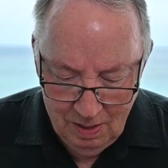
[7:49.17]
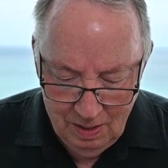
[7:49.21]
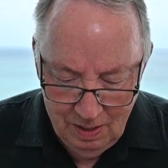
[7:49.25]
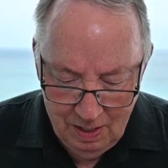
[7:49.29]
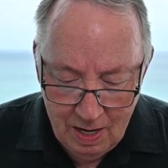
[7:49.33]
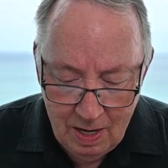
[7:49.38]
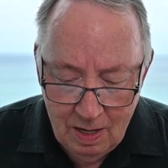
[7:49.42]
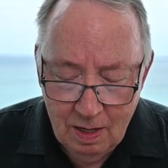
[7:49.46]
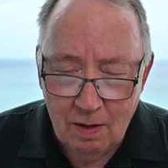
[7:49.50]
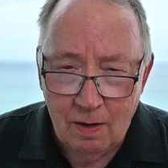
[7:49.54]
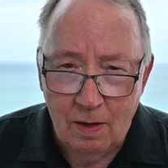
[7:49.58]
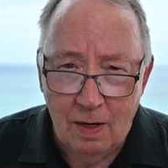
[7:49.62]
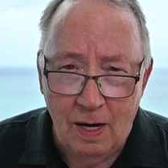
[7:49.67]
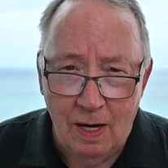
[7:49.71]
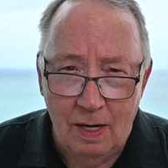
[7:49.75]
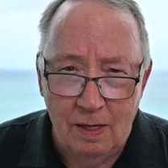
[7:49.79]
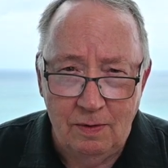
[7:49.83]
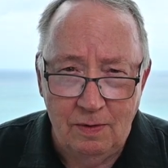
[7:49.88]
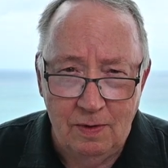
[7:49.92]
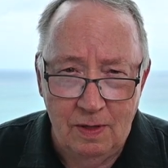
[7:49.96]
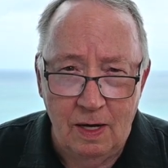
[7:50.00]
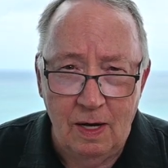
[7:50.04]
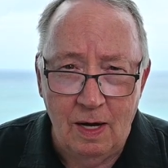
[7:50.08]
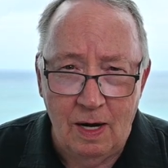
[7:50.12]
Yeah,
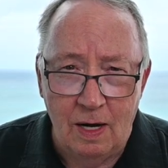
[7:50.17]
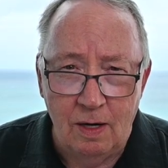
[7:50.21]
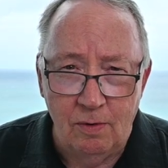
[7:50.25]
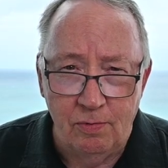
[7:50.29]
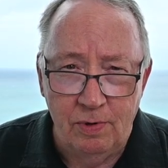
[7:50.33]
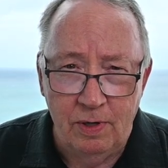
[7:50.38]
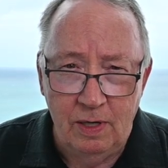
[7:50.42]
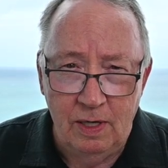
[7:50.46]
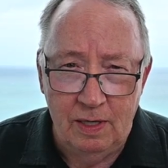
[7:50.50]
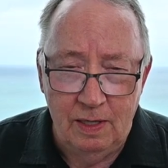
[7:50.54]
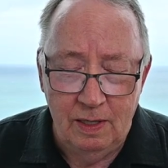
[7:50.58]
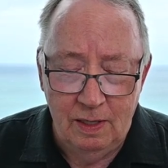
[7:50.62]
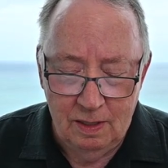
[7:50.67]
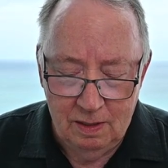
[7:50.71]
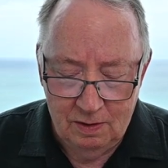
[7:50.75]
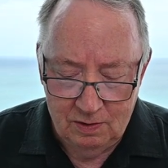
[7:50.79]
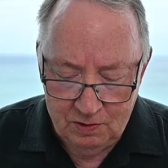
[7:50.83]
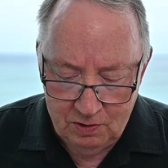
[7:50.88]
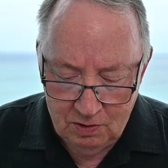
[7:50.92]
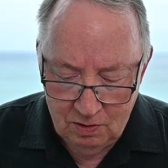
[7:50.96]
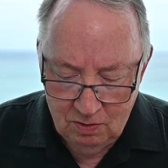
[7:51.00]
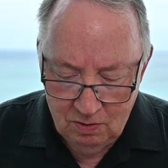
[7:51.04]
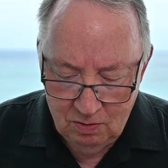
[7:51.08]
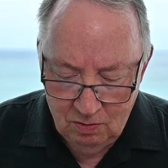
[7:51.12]
I'll read it
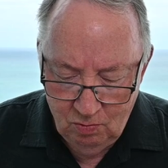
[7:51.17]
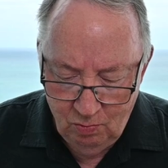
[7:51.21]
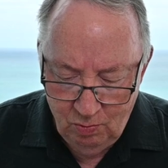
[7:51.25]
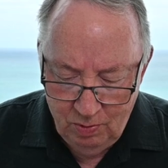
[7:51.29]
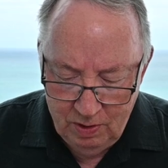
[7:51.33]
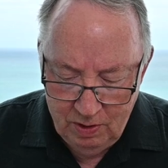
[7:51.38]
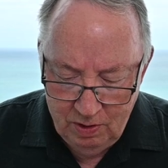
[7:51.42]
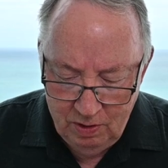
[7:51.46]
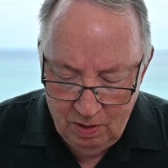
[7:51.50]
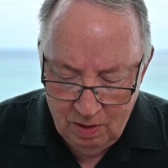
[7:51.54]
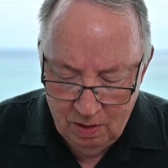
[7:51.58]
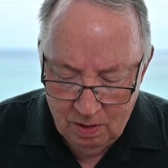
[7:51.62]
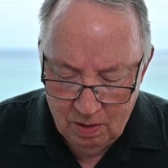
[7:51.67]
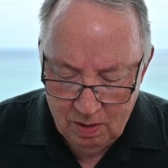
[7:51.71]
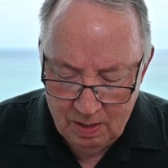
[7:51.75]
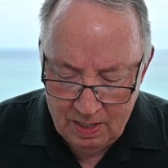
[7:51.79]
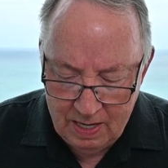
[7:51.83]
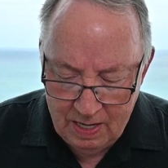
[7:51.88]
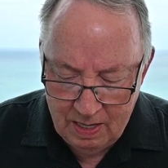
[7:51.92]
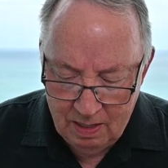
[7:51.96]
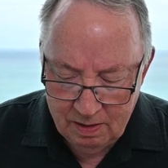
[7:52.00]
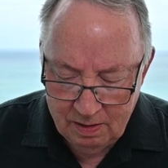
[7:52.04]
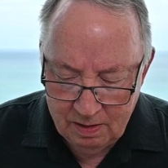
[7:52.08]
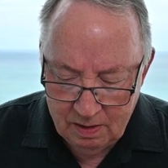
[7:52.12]
again. So when you're
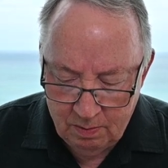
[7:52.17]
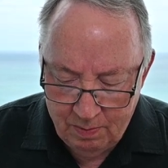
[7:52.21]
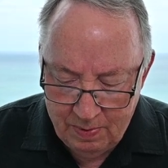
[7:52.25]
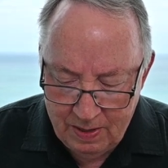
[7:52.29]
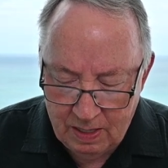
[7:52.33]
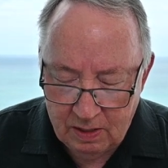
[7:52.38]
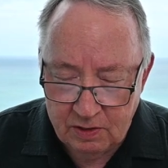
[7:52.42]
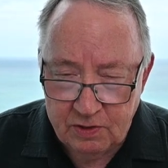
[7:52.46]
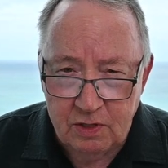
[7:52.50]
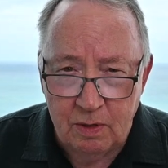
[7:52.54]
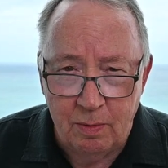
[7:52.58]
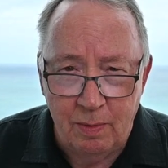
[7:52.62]
out and about,